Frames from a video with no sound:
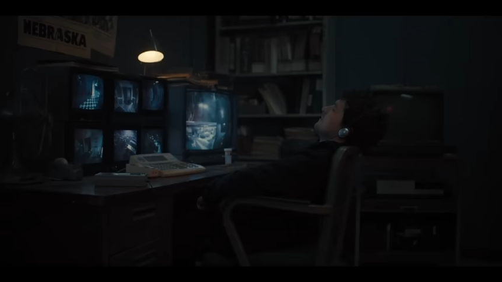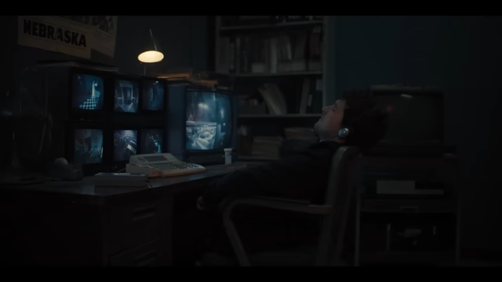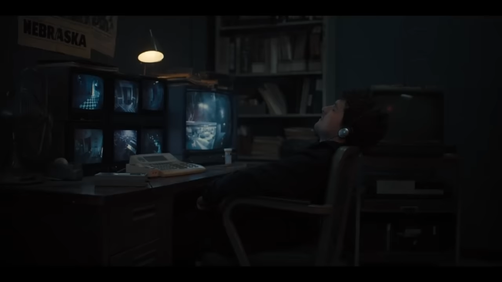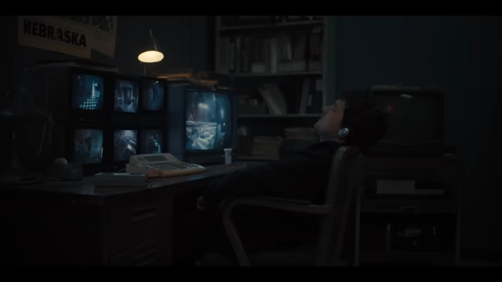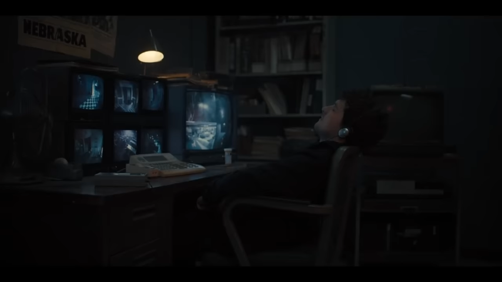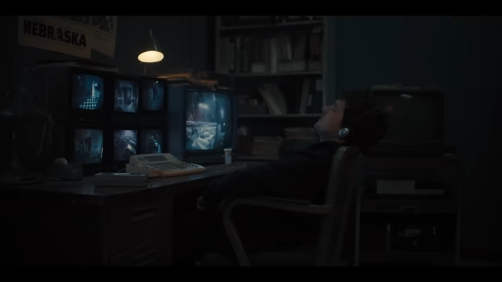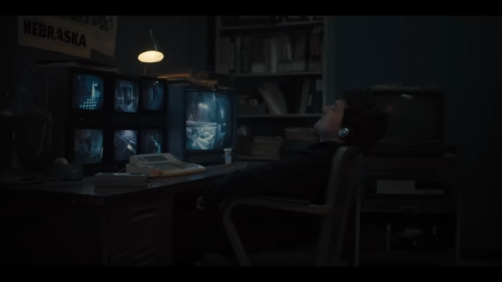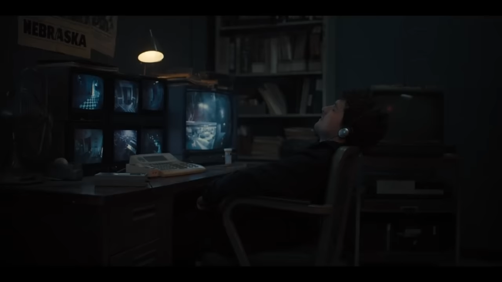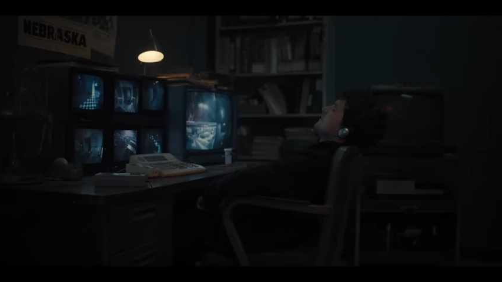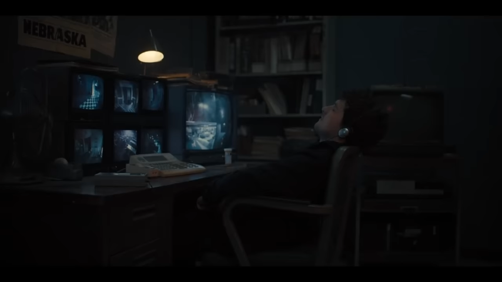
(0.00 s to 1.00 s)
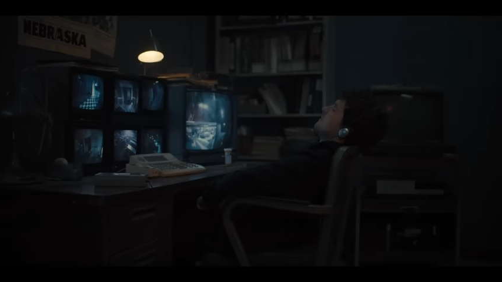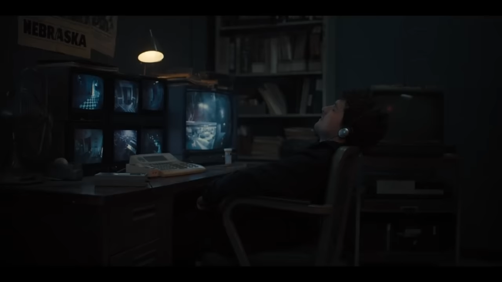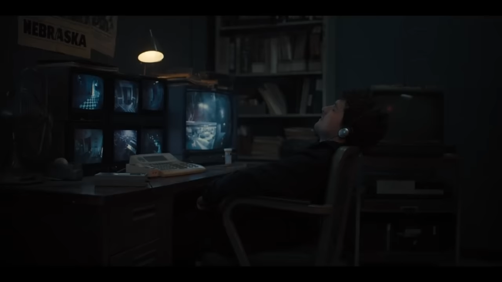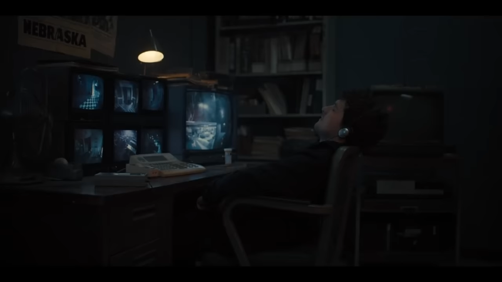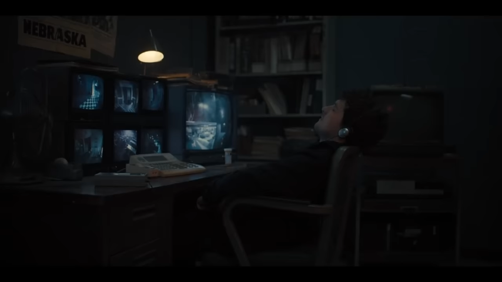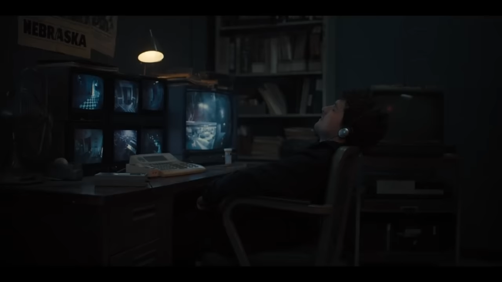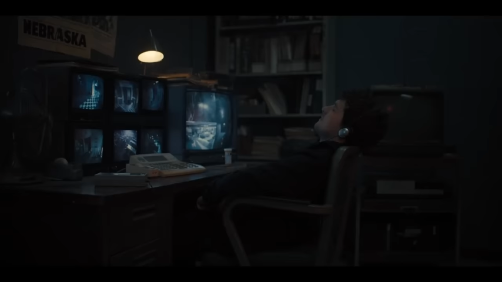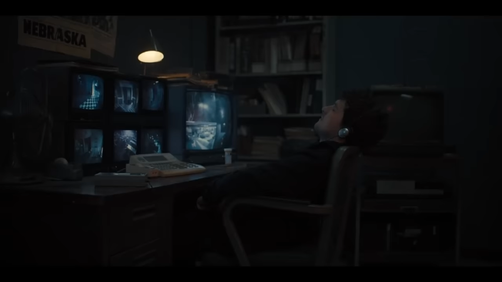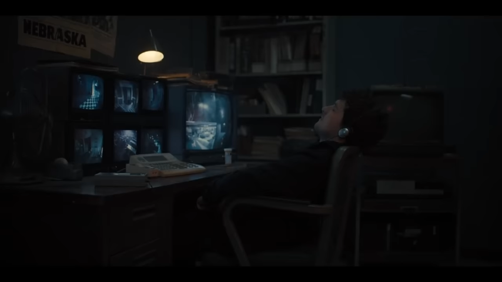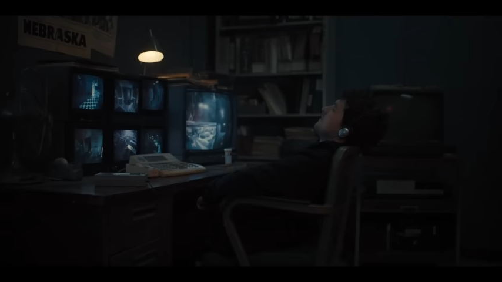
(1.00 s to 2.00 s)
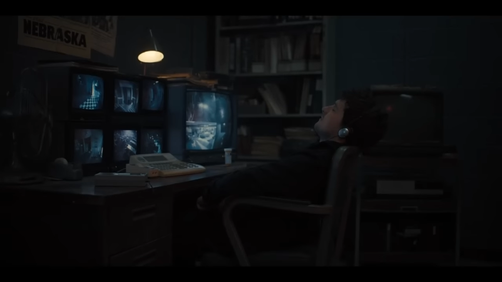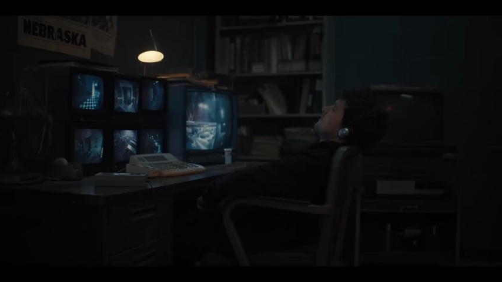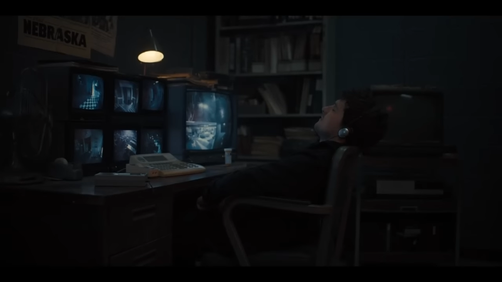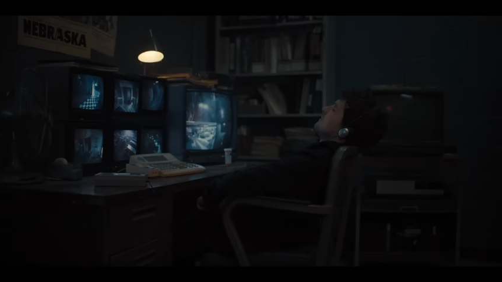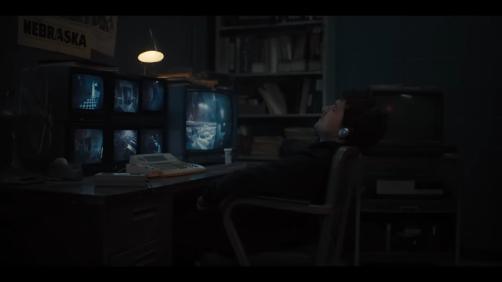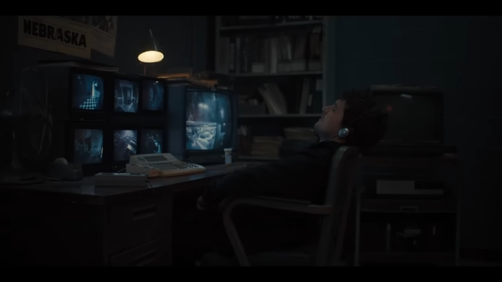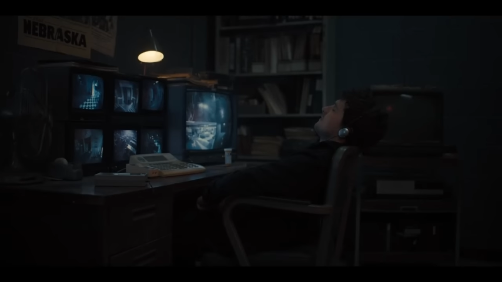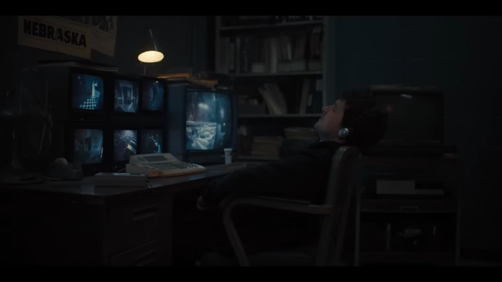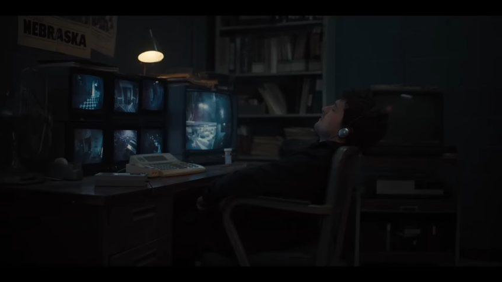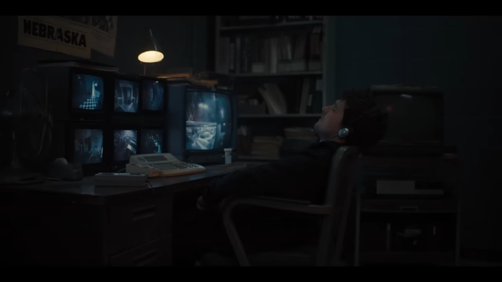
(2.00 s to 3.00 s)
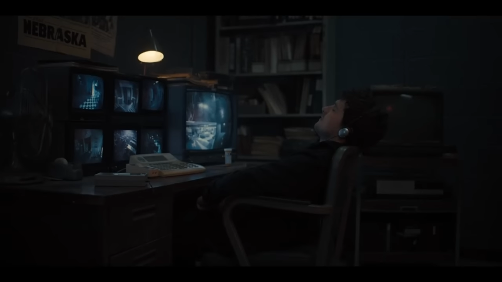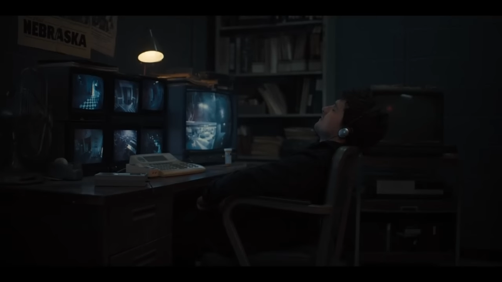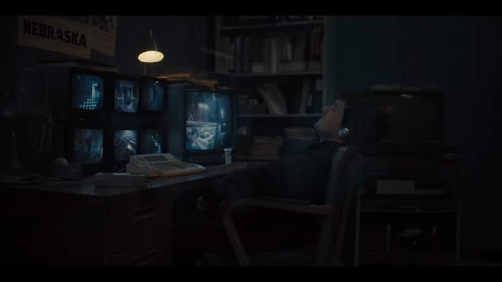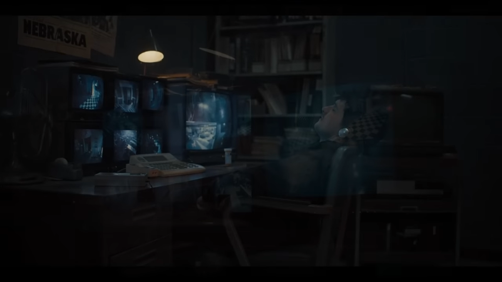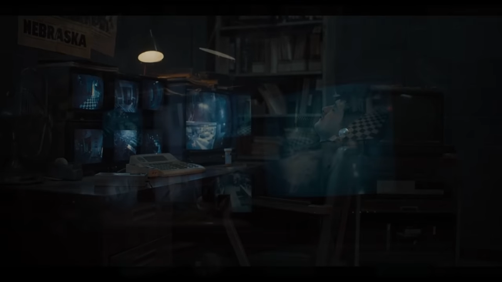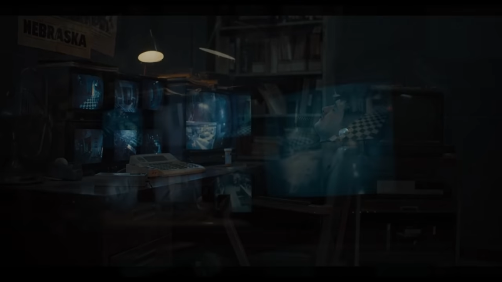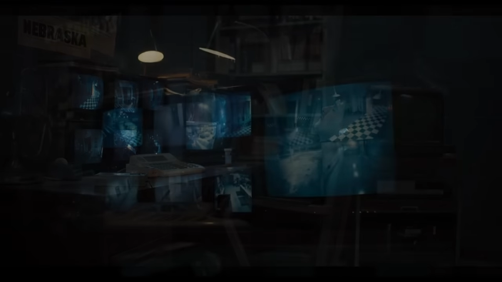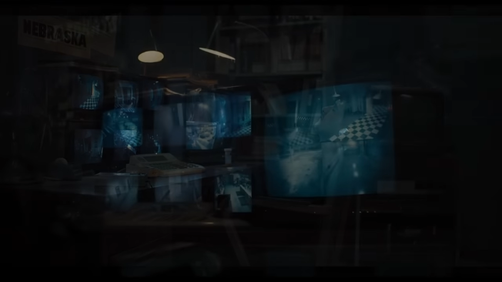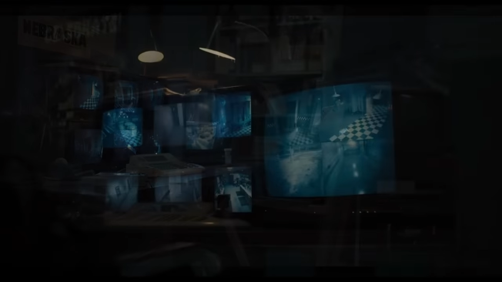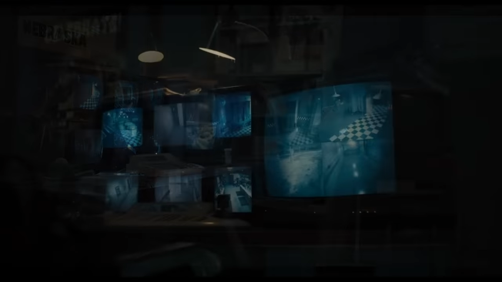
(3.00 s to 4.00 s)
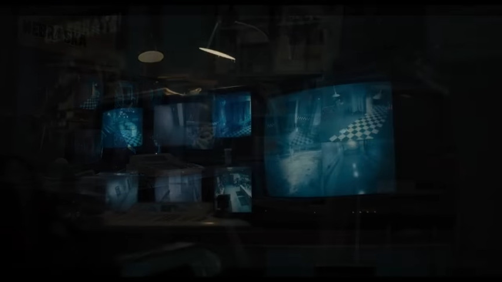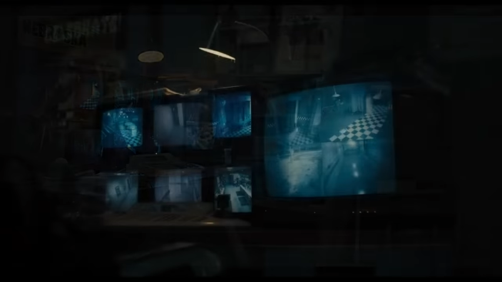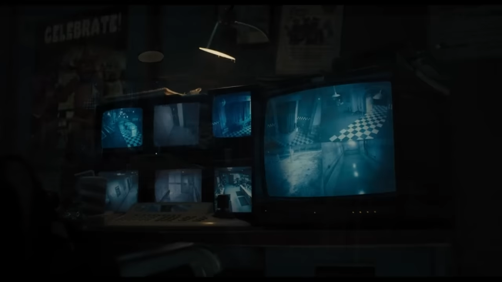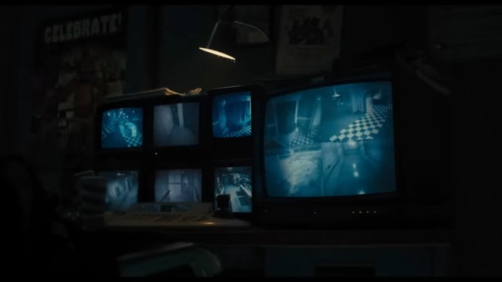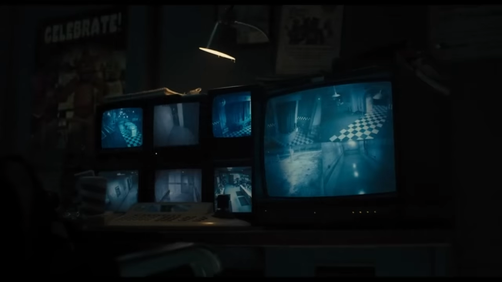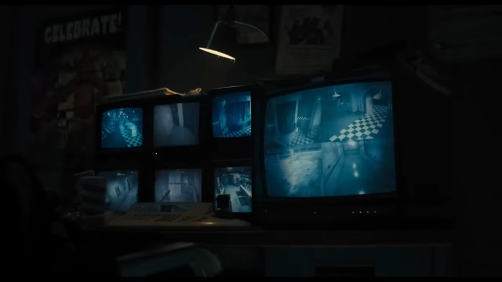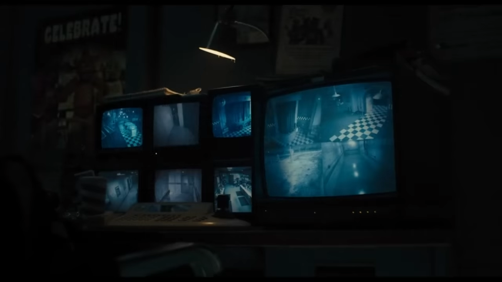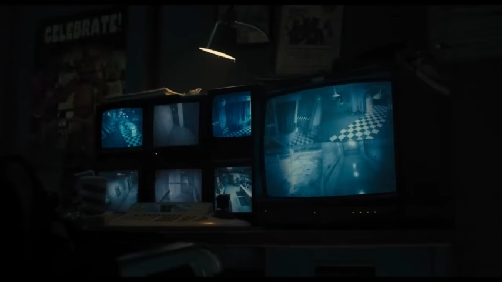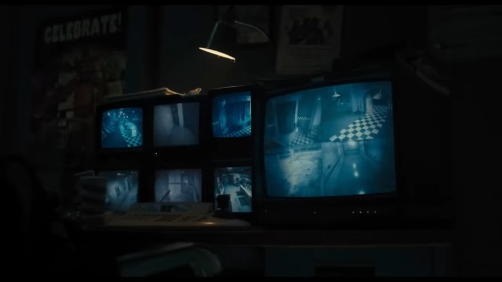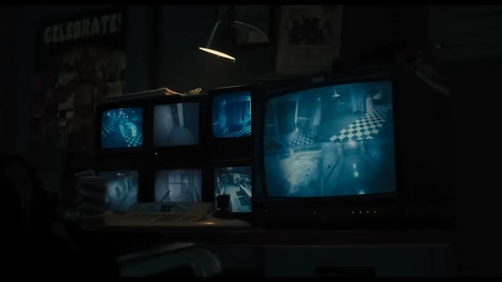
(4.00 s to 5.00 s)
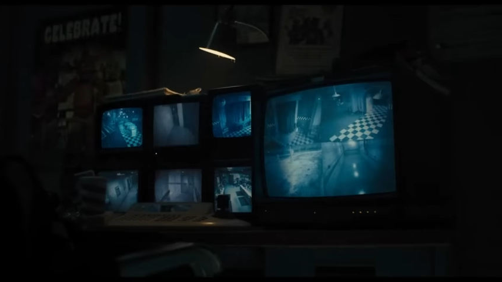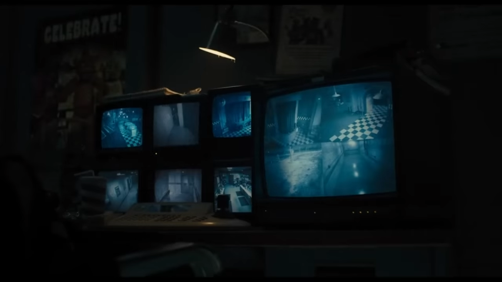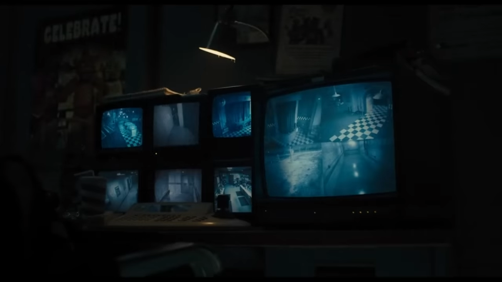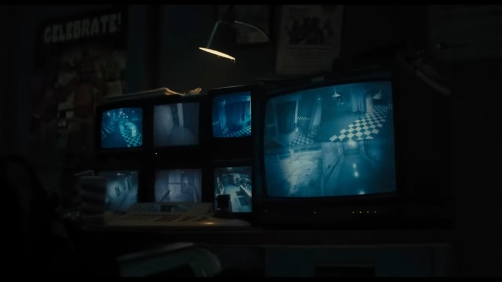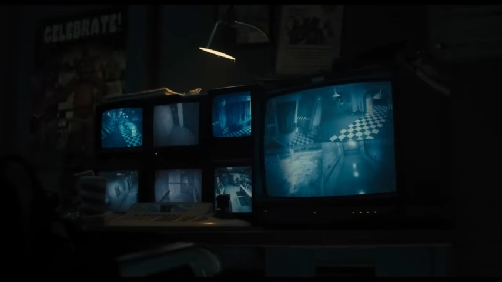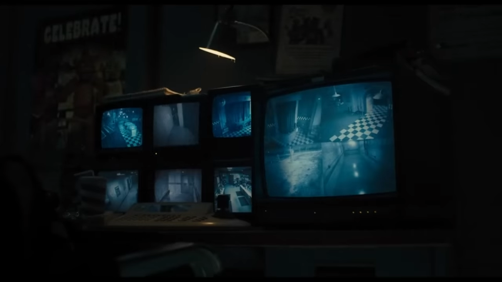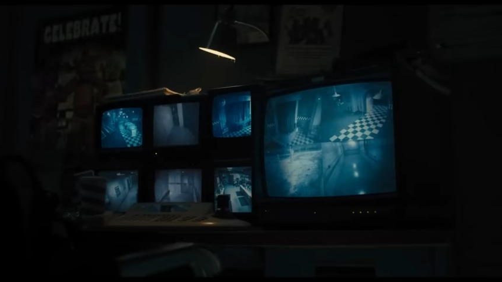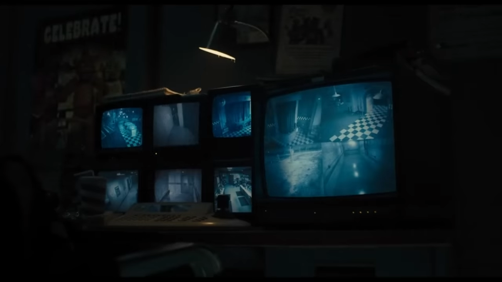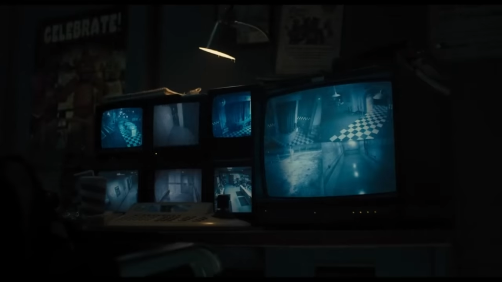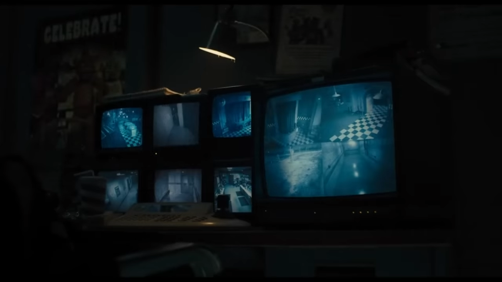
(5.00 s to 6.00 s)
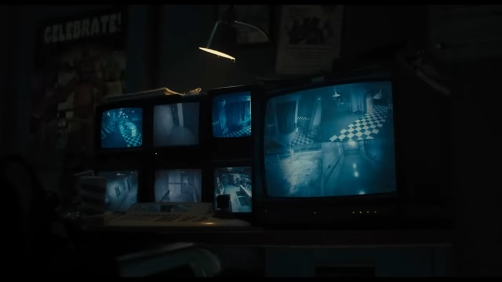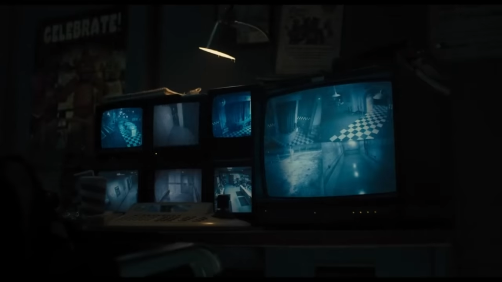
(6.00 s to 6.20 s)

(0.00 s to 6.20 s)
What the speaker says: No face is visible, so there are no lips to read.